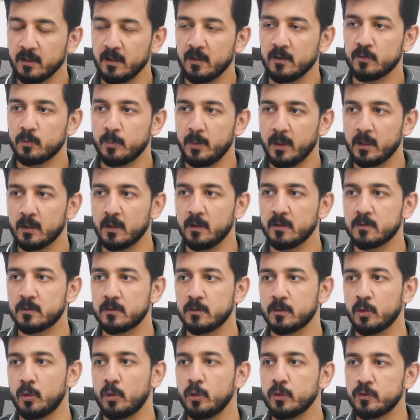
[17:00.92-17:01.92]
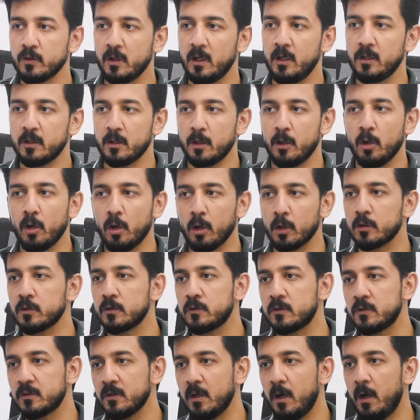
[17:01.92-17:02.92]
is because those
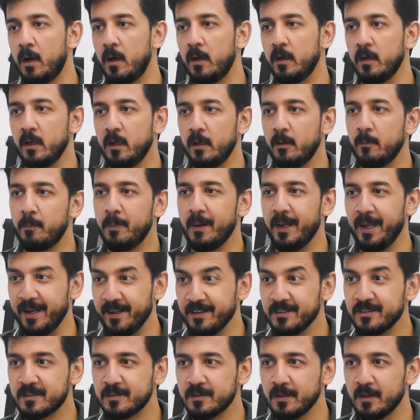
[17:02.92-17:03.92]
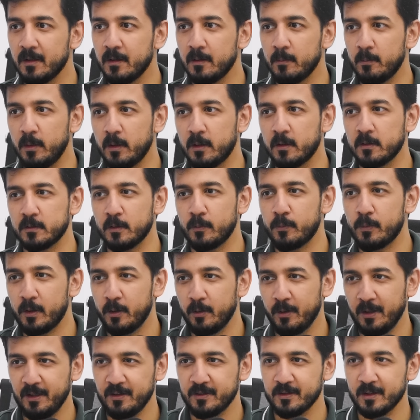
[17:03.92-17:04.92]
interlocks are in place because of a
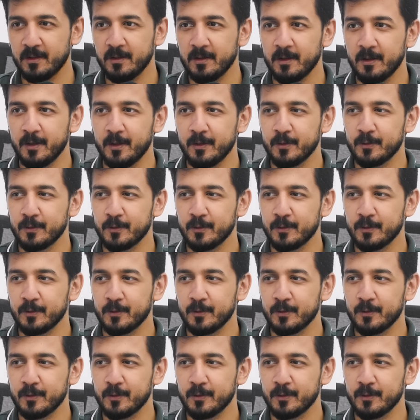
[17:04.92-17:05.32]
reason.